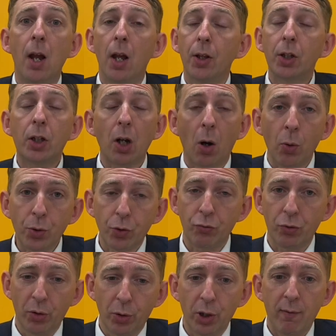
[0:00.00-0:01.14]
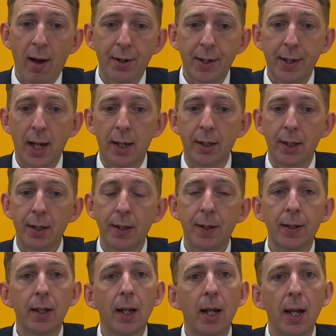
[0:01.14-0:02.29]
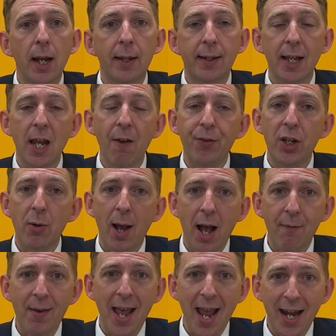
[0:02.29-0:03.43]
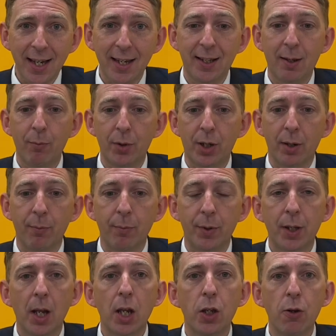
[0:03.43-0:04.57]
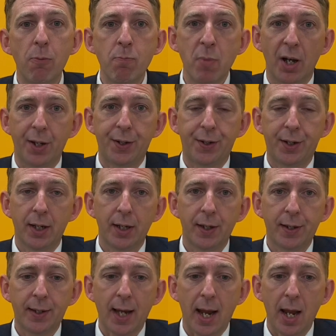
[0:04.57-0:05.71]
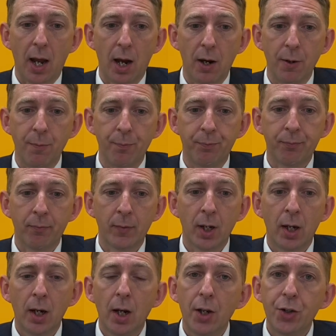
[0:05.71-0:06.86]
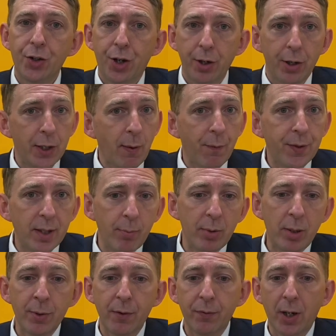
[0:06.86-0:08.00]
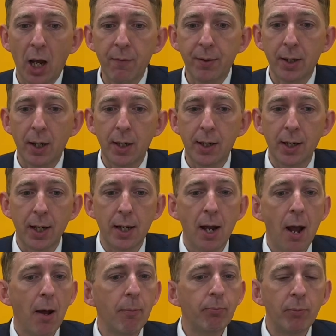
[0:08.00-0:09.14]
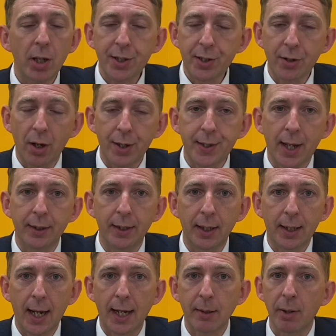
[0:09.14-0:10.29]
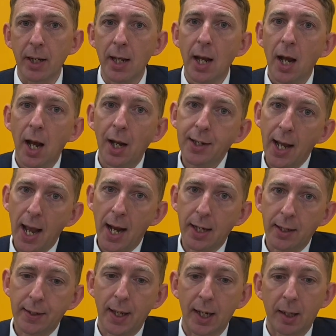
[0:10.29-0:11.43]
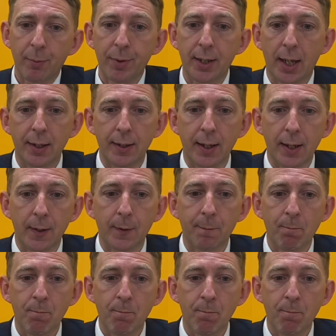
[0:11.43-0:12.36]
The golden rule around attendance is that if you have any symptoms, you must stay at home. Students who have symptoms of COVID-19 must not attend the academy under any circumstances.